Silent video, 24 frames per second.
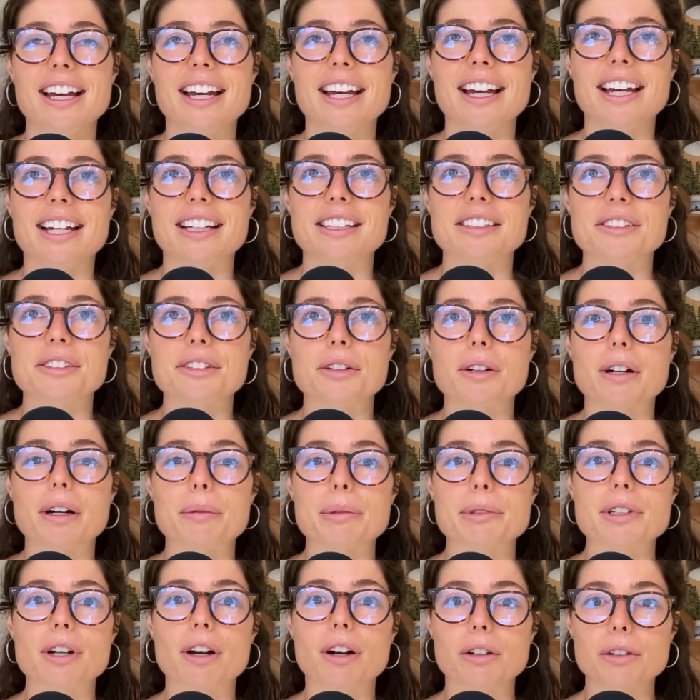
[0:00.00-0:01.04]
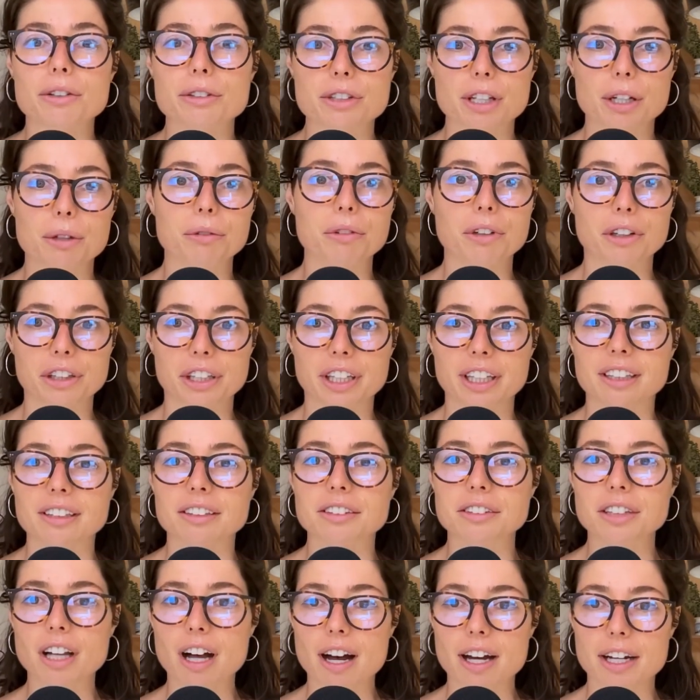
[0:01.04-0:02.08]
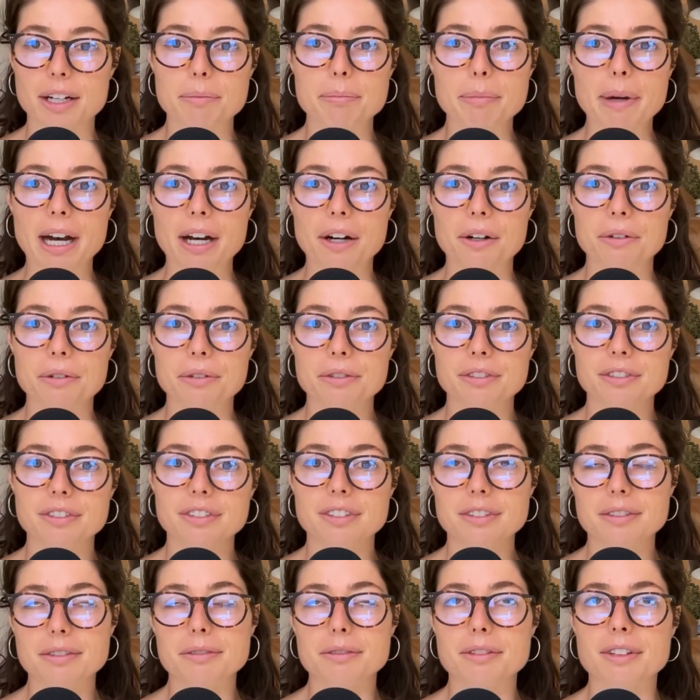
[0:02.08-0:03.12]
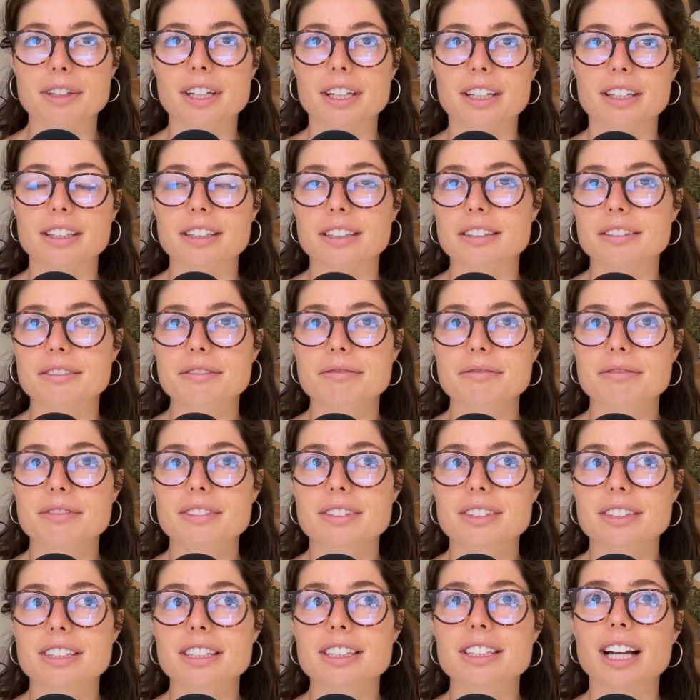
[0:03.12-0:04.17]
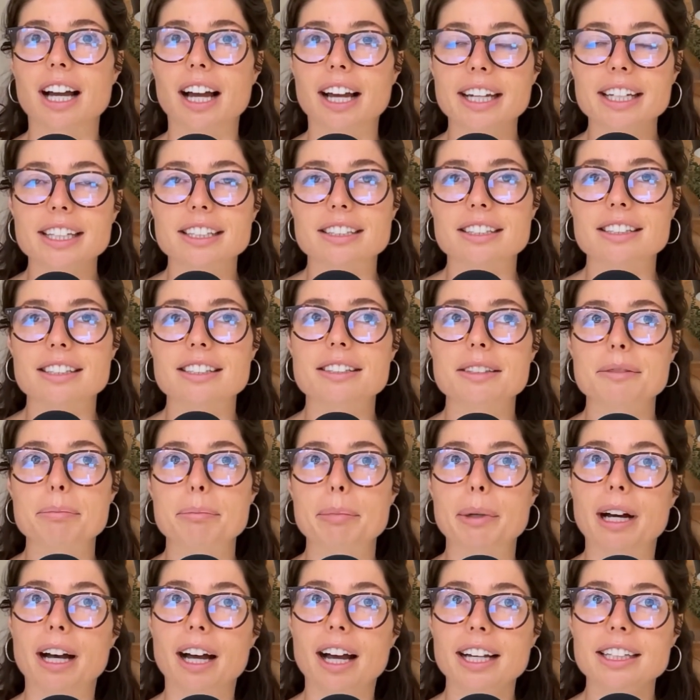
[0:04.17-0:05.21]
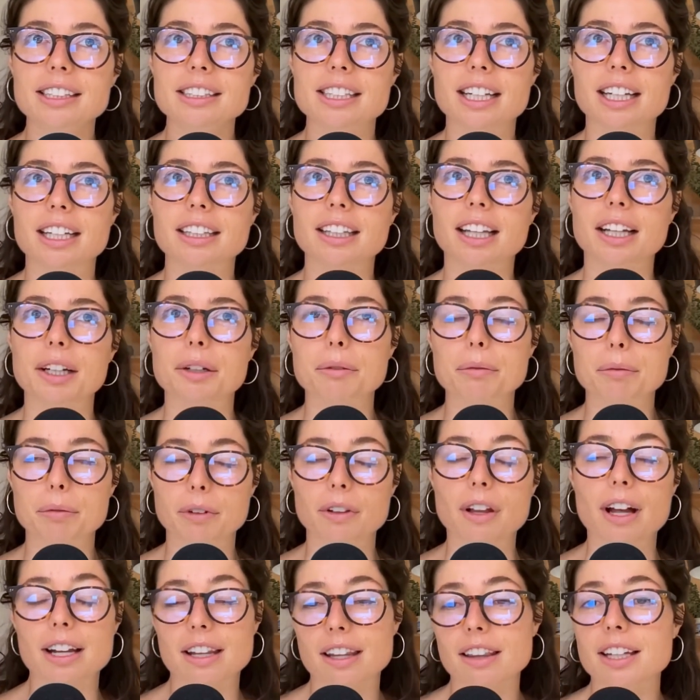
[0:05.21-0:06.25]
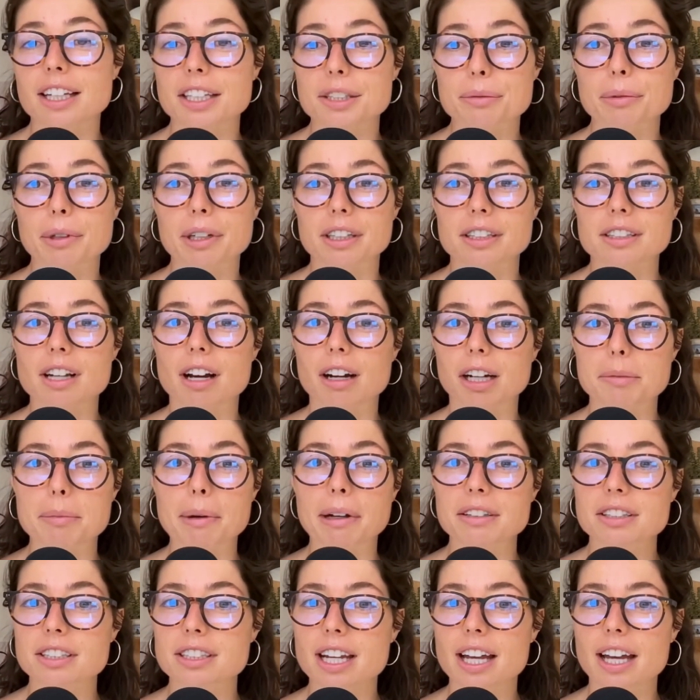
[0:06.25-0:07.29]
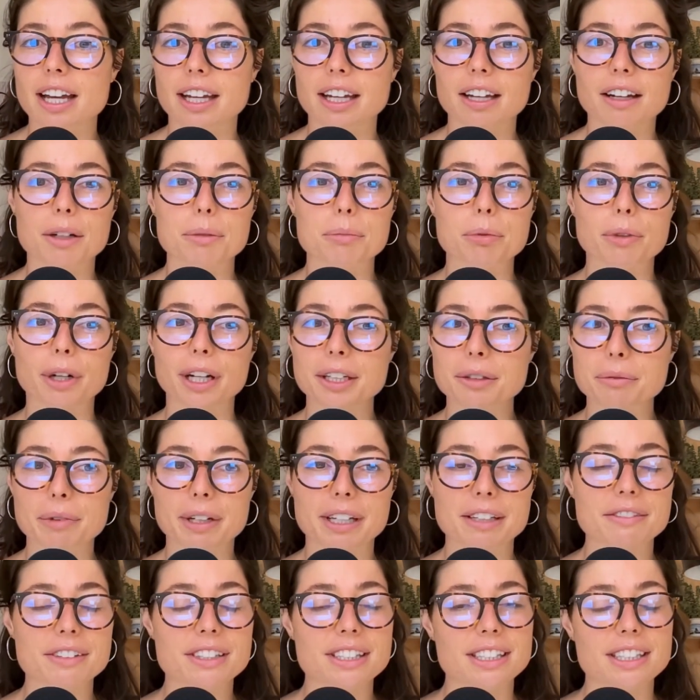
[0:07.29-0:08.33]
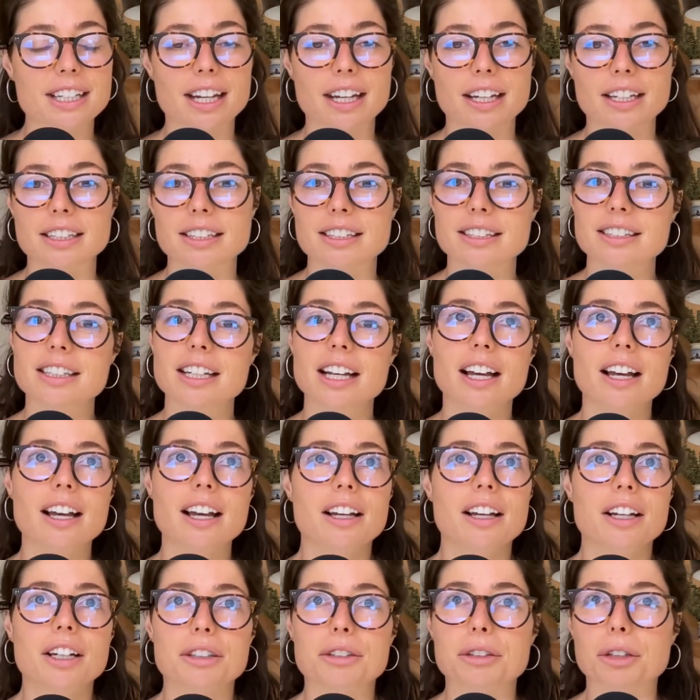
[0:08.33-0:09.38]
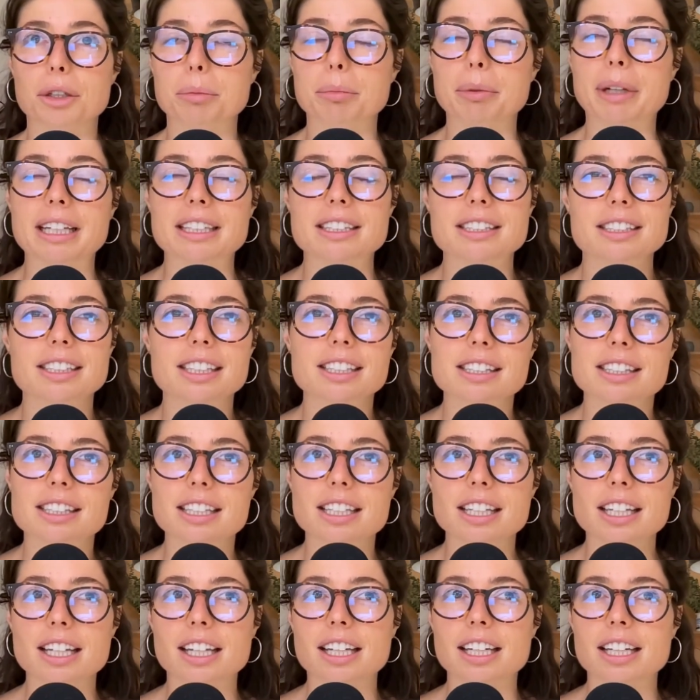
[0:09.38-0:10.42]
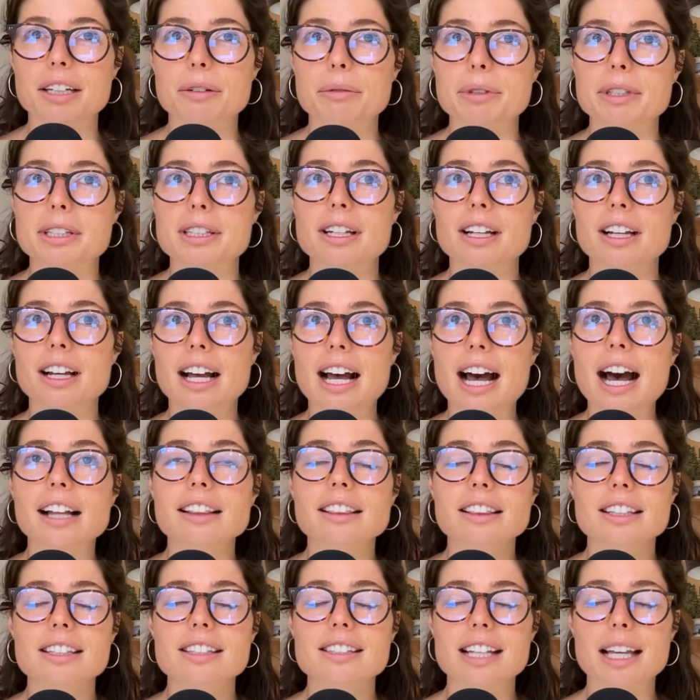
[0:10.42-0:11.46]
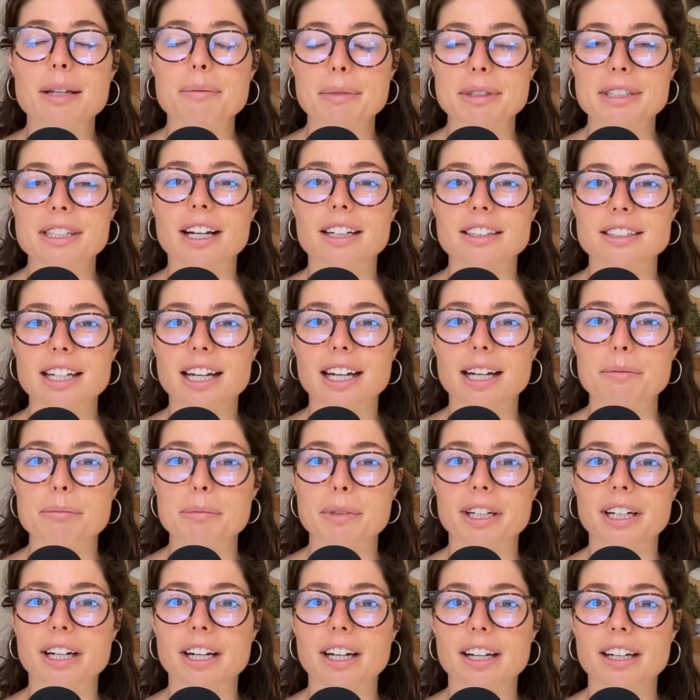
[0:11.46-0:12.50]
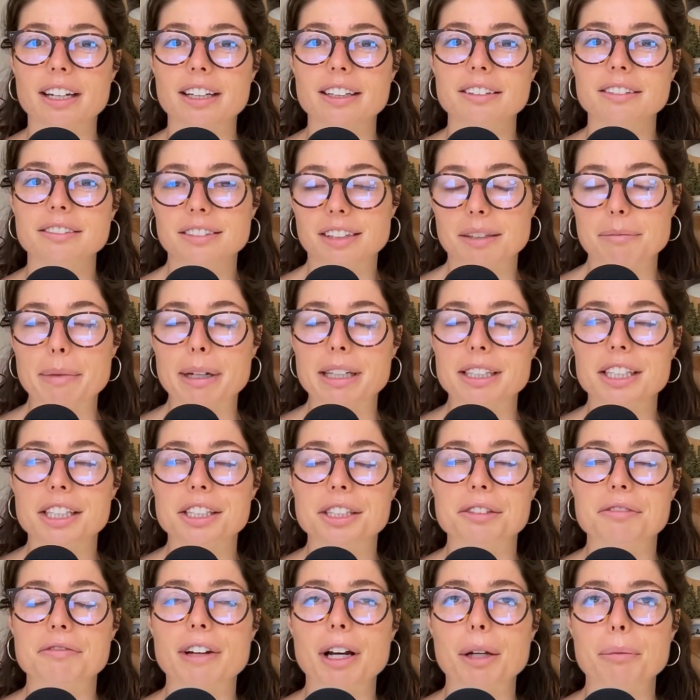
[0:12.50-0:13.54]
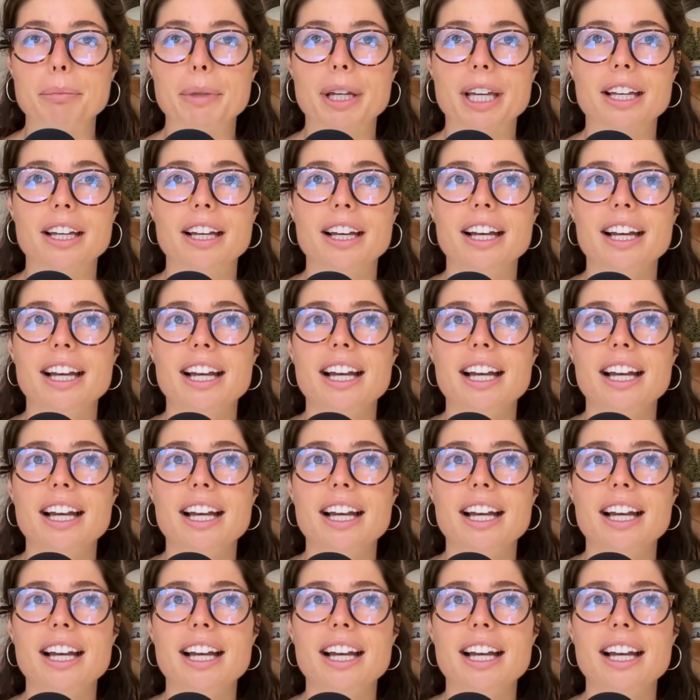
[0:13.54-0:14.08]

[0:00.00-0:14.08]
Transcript: And so I was also learning a lot about the science behind it, like a lot of the things we're going to talk about today, our brainwave states, neuroplasticity. It was at the same exact time that meditation found me.